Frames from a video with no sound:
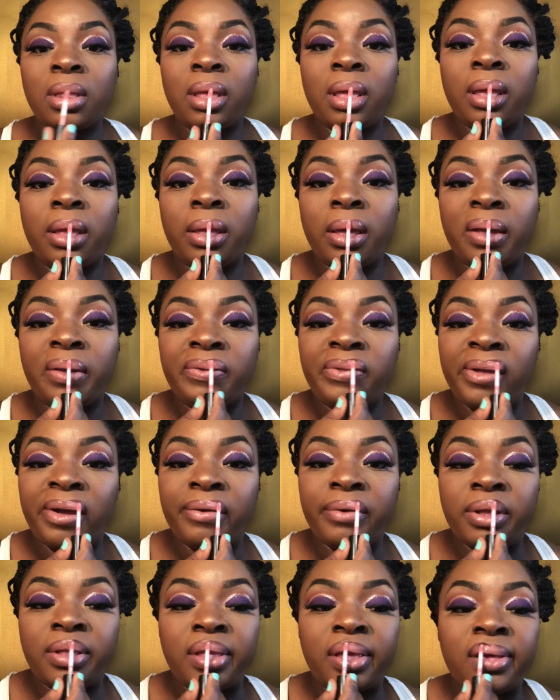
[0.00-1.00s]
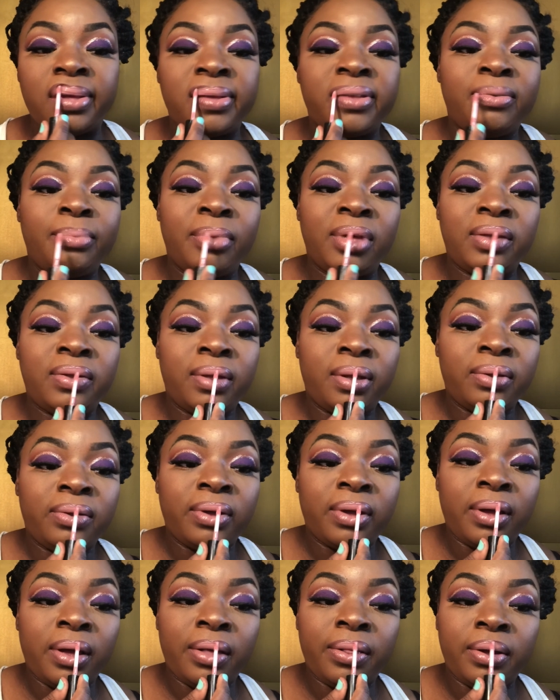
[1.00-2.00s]
And yes, everything is mixed in
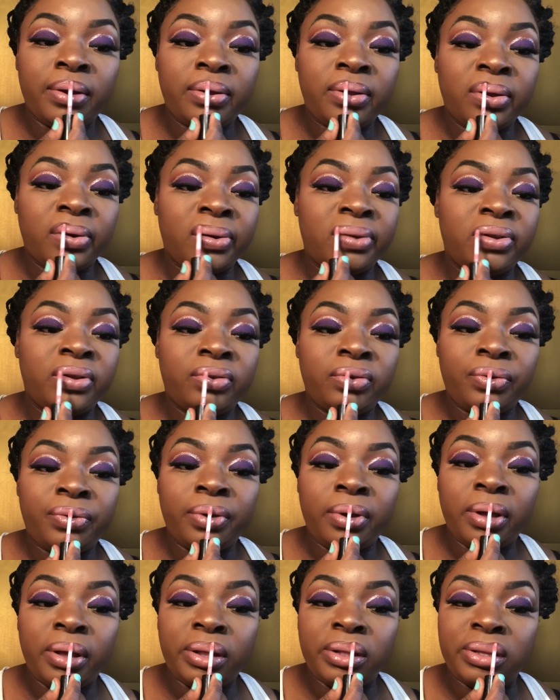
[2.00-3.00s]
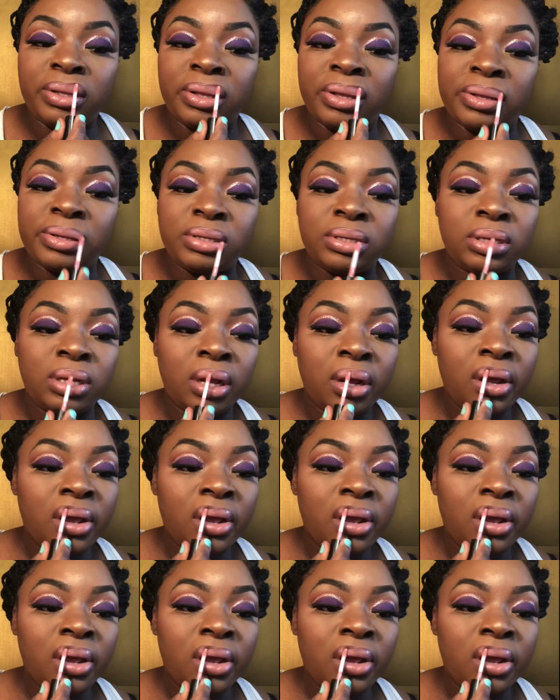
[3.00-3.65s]
together, so it just creates this